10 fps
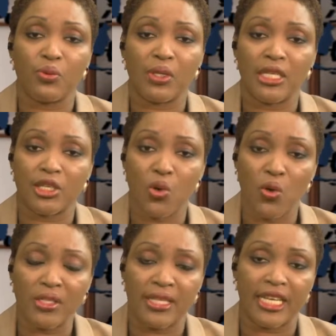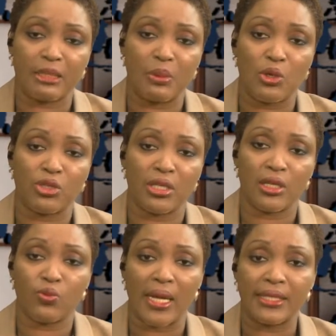what had caused the explosion
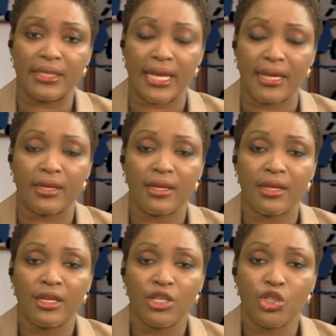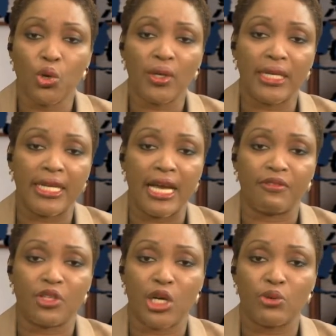on Wednesday, shortly
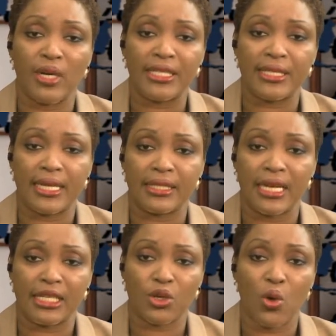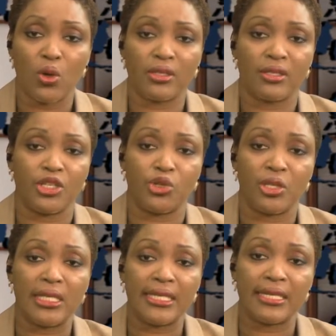after a resident had called the
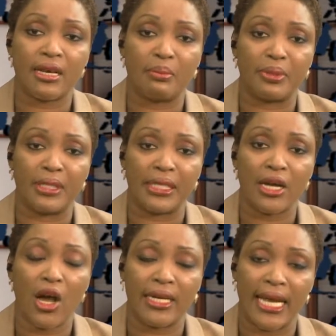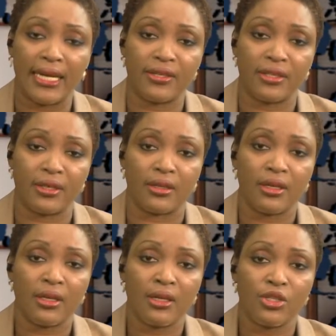utility company Con Edison
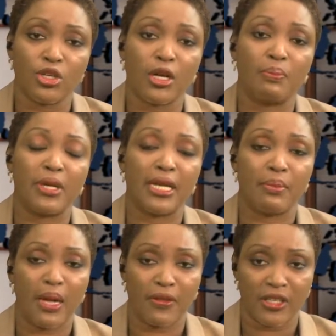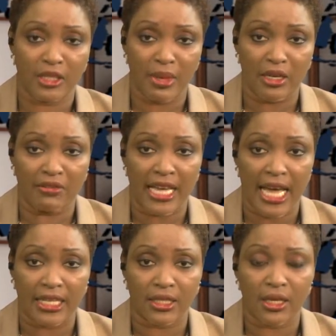to complain about the smell of
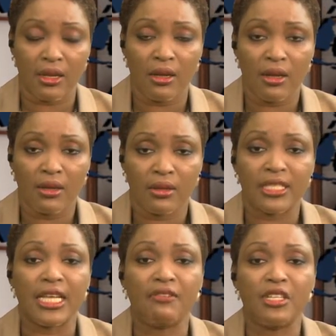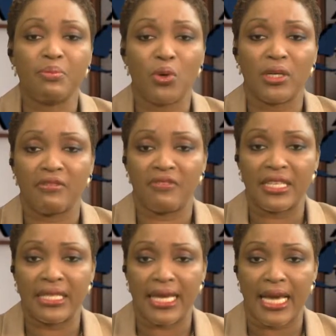gas. The Safety Board
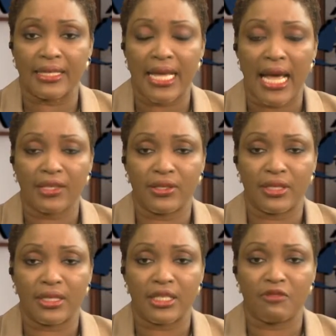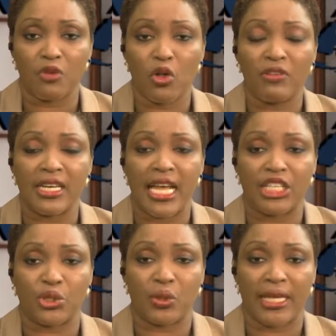investigates accidents involving
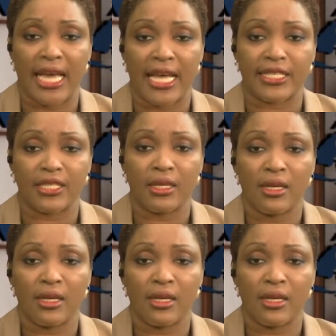natural gas.